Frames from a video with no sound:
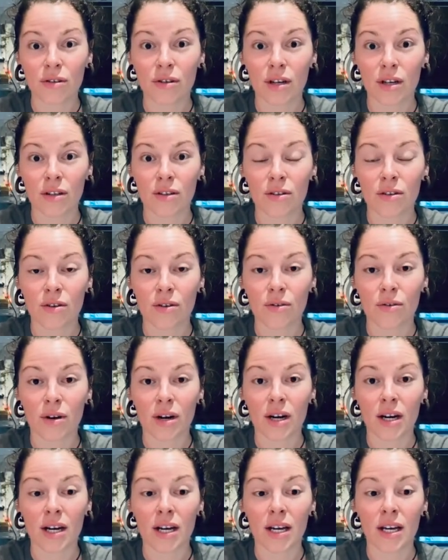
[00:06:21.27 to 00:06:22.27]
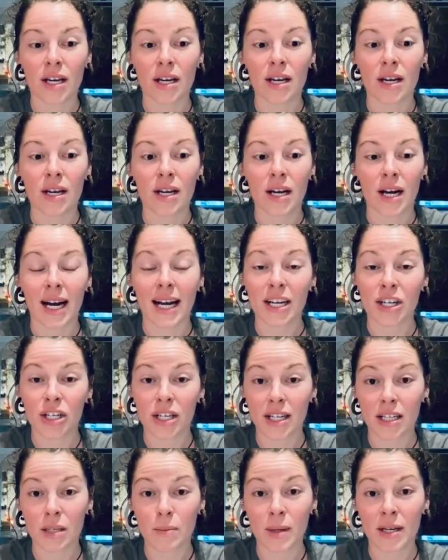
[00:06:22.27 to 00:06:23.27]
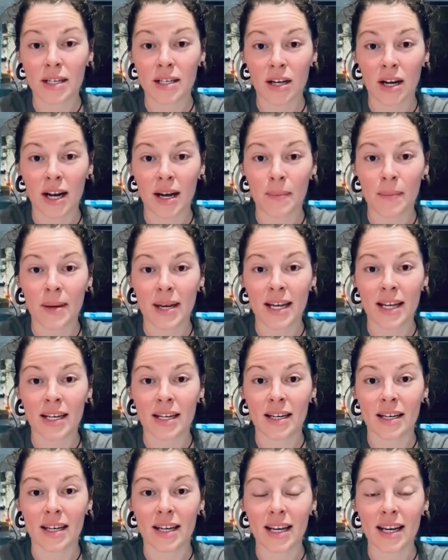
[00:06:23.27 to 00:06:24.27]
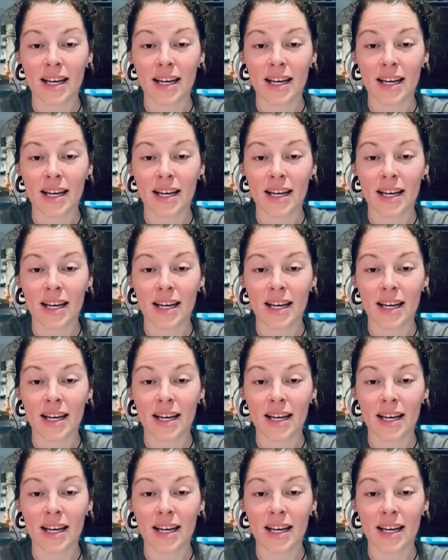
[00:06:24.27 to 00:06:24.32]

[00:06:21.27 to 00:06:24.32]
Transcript: And so I actually had spent time in